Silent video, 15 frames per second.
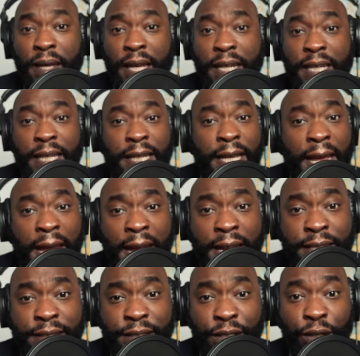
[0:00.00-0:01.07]
And the
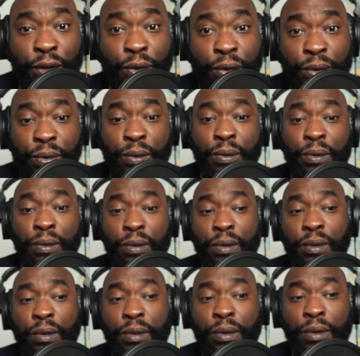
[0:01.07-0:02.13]
cast and crew
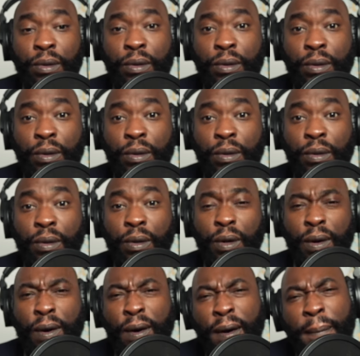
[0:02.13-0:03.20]

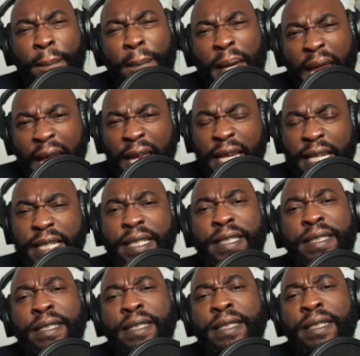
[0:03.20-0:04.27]
are
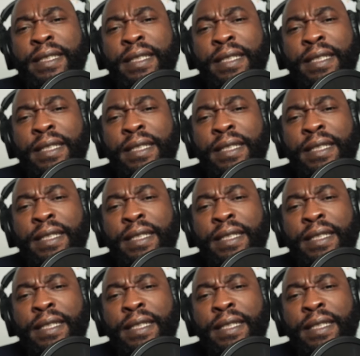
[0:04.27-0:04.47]
amazed